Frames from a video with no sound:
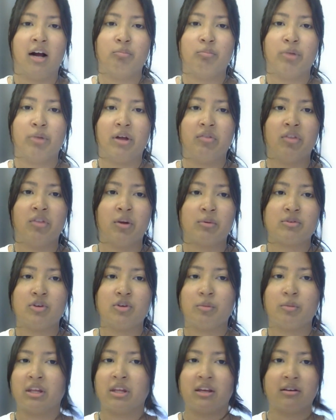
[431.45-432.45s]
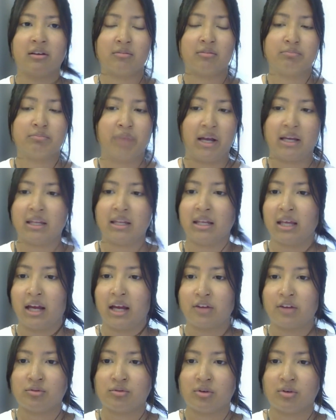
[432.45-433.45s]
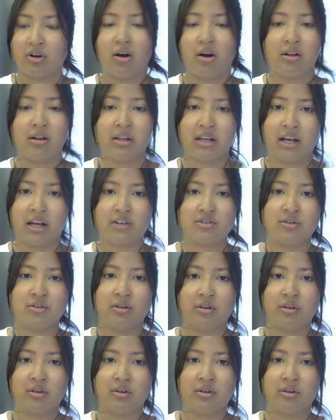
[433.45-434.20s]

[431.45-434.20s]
but there was nobody beckoning at you or calling at you.